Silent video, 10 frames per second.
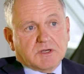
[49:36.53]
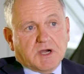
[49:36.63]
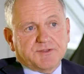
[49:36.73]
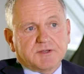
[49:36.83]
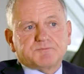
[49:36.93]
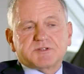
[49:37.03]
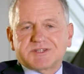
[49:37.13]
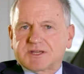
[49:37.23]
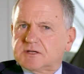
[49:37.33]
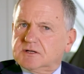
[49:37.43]
I think
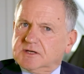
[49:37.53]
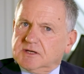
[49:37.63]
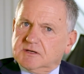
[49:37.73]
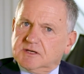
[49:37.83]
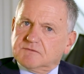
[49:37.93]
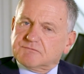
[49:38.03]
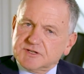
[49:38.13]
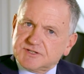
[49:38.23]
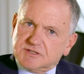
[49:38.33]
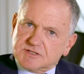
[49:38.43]
particularly in
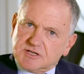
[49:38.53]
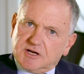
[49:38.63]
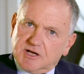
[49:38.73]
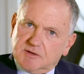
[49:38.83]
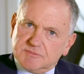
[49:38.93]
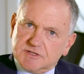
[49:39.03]
recent times